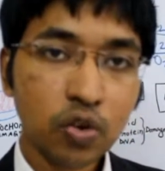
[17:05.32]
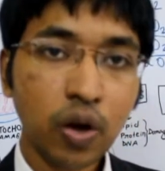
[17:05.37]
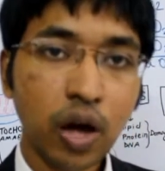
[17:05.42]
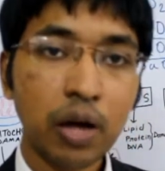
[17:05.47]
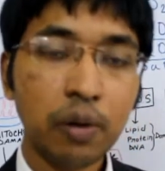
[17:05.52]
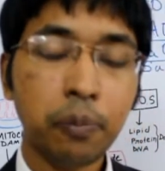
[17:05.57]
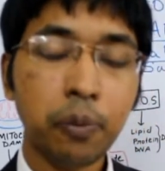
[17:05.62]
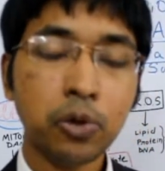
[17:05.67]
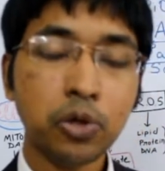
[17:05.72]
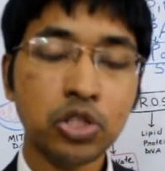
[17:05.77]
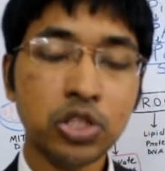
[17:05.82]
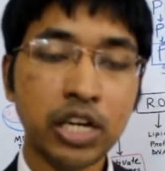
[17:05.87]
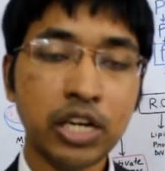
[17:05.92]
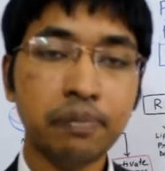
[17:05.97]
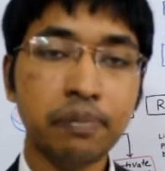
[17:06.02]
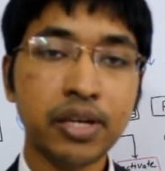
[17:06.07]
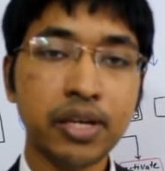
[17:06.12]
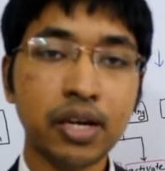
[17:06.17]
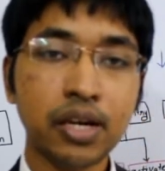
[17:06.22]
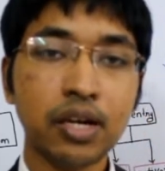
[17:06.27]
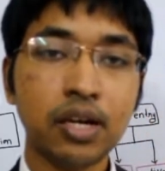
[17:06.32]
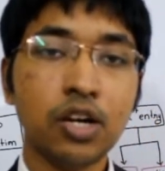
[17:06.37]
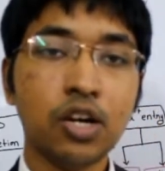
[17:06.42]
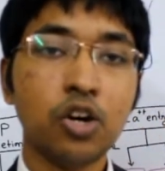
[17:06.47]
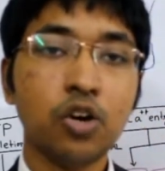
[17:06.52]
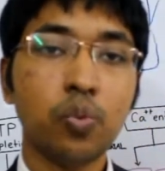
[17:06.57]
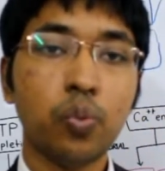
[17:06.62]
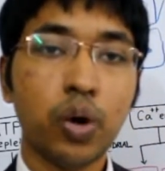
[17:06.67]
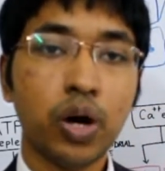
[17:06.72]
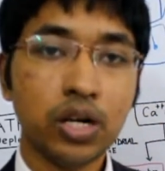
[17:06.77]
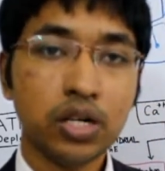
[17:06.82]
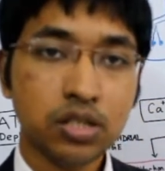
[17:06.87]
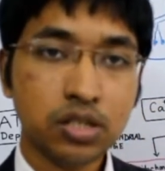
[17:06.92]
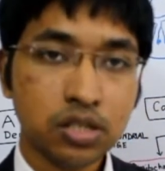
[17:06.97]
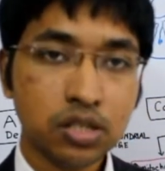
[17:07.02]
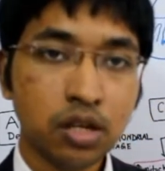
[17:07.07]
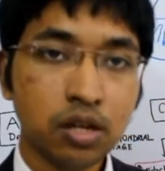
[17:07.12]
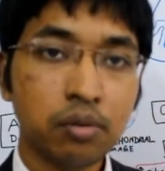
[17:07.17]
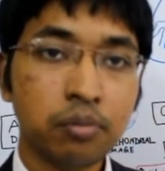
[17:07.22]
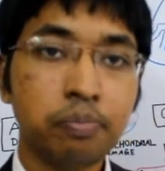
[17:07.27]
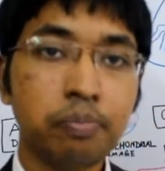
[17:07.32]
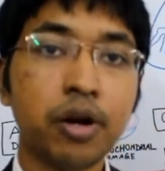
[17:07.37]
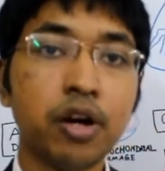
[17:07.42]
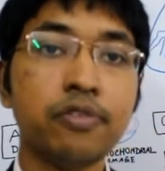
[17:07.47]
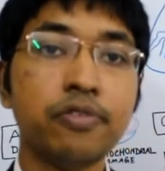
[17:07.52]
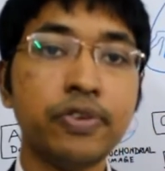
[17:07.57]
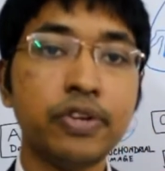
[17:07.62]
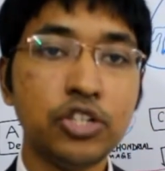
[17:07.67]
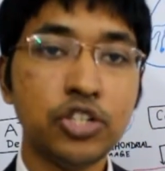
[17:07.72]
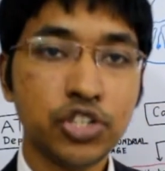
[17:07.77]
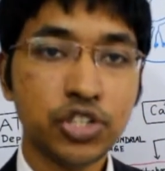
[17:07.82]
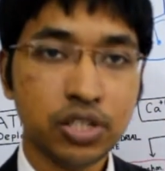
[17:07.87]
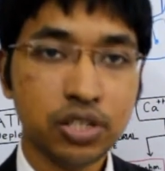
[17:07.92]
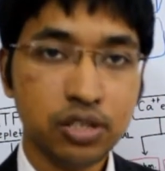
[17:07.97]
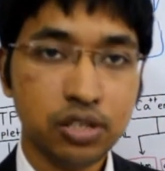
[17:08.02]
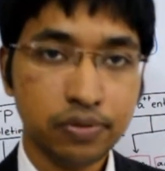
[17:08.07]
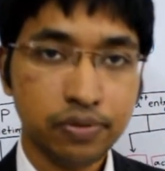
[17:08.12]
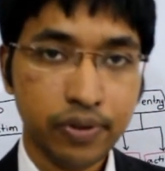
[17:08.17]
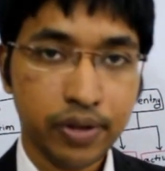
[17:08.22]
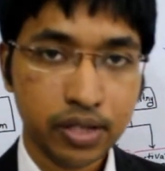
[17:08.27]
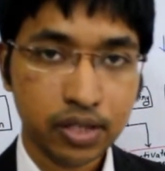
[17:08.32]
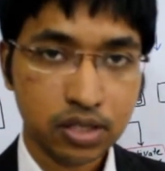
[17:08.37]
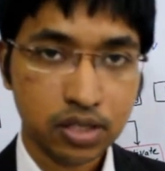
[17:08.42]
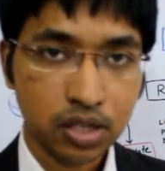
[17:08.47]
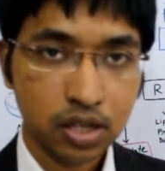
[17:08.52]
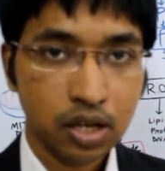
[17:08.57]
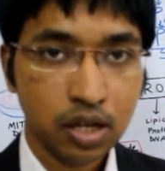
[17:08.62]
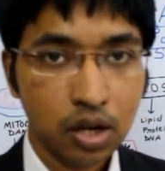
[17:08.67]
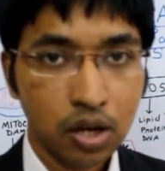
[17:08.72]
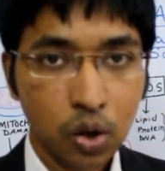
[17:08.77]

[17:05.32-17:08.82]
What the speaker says: of hypoxemia was perfusion defect.